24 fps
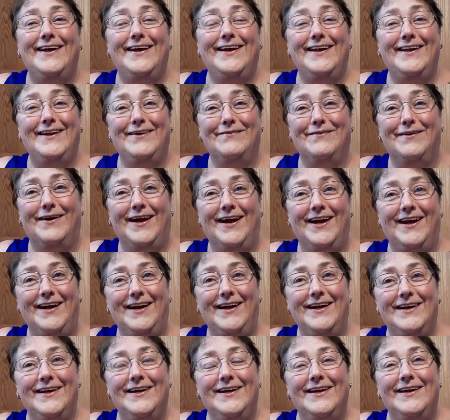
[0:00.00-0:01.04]
anyway,
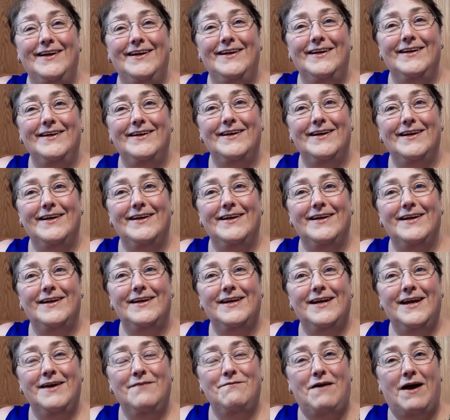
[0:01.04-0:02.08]

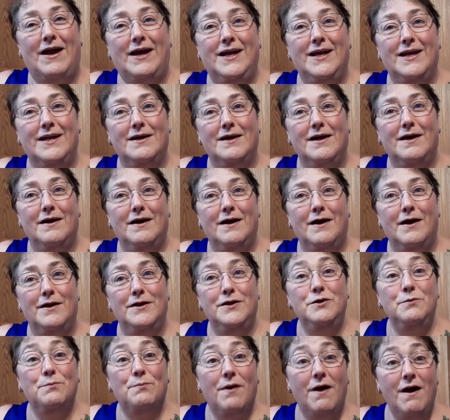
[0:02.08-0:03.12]
if I get a, a
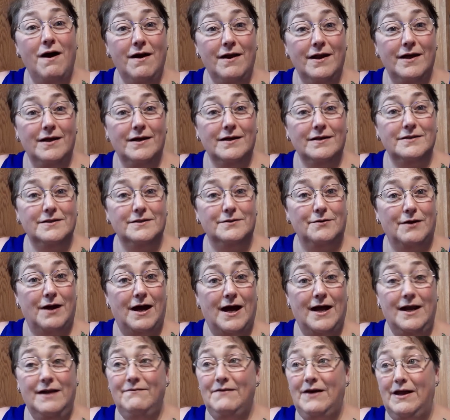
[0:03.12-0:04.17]
new product to try,
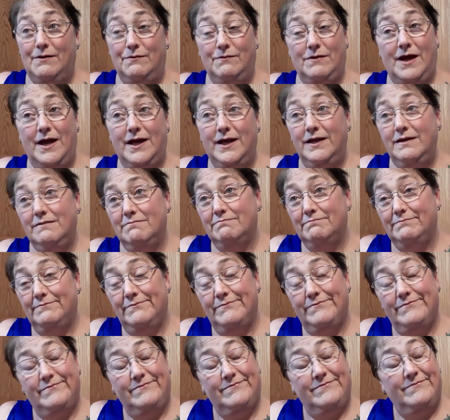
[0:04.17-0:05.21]
and if I don't like it,
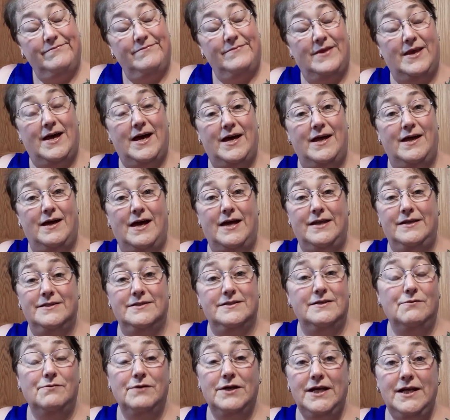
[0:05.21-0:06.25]
I, I just
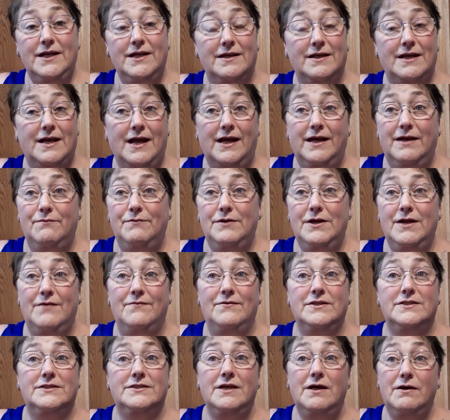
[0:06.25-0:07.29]
don't eat it and I get rid of
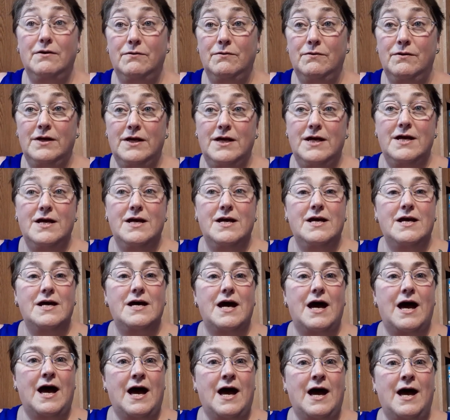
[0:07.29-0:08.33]
it. So,
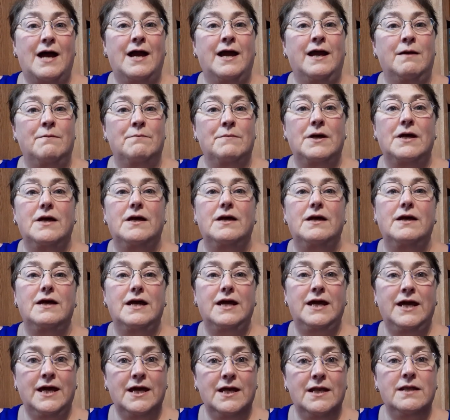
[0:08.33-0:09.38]
I am
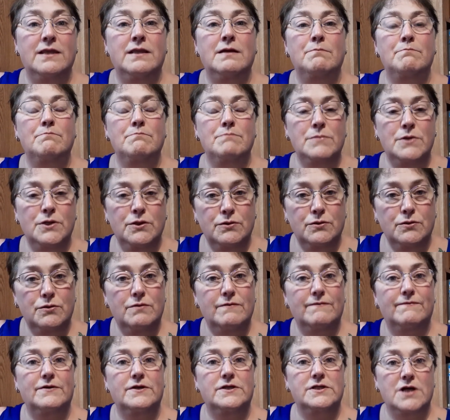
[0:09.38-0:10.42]
in the mood
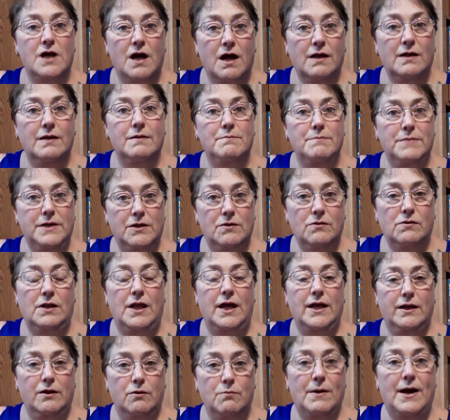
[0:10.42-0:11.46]
for chocolate milk
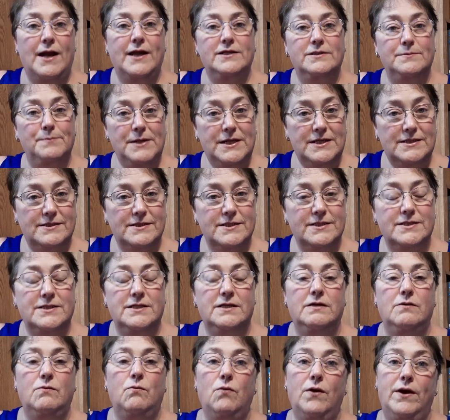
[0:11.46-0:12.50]
like nobody's business.
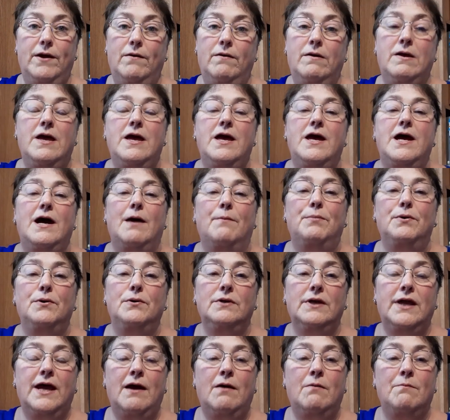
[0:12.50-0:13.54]
Well, I
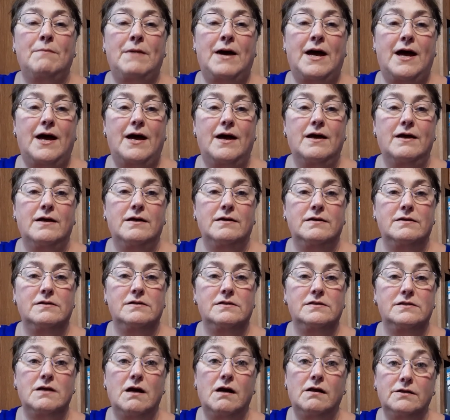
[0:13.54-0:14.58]
pulled out my
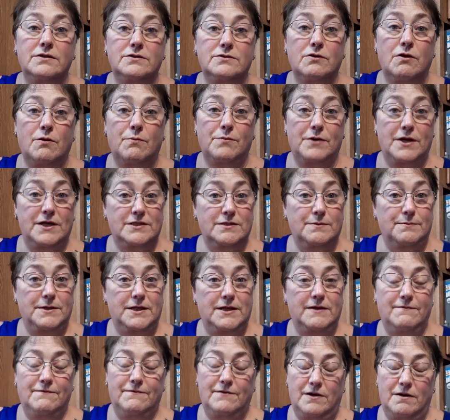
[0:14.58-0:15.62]
chocolate syrup recipe
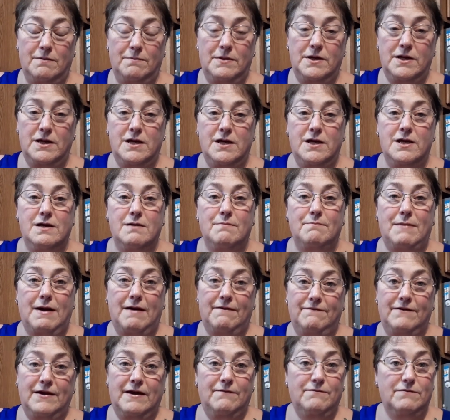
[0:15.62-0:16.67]
from my
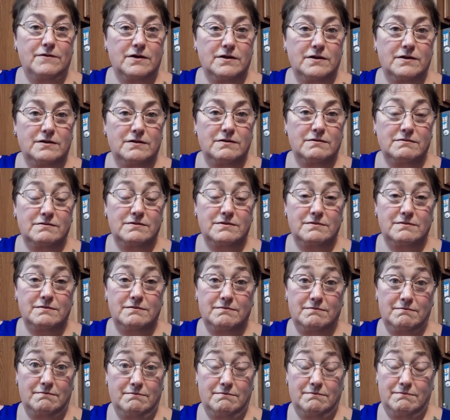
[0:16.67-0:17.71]
favorite
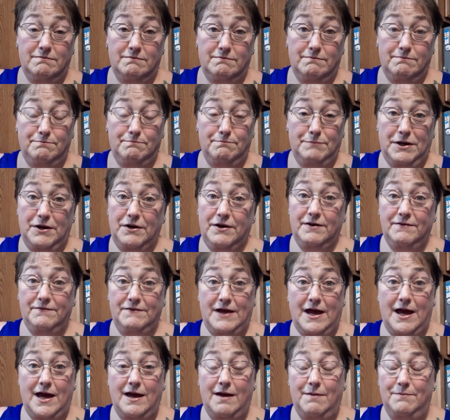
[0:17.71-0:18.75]
period of
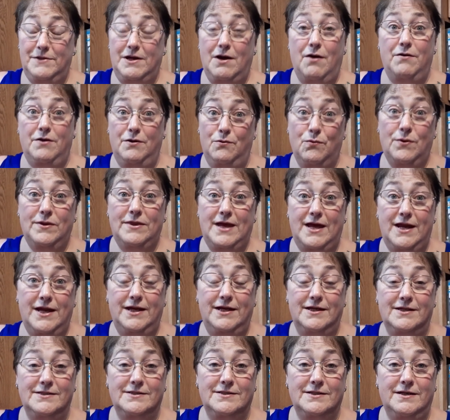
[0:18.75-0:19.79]
time. Y'all know what that
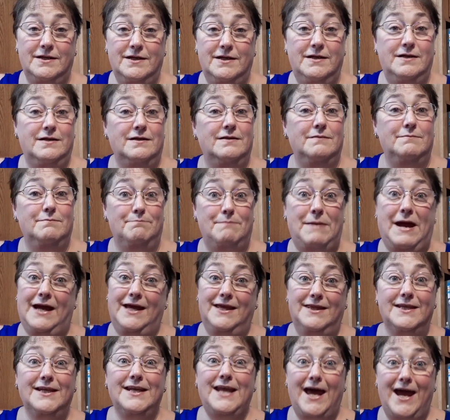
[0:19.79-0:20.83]
is back in
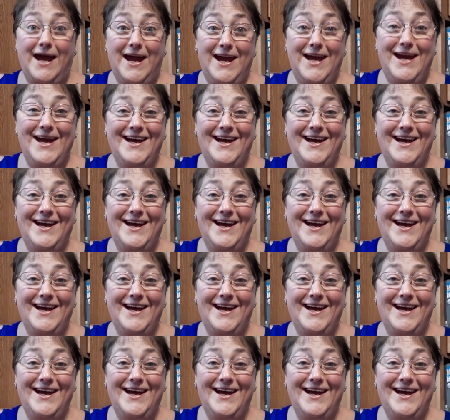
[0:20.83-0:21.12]
the day.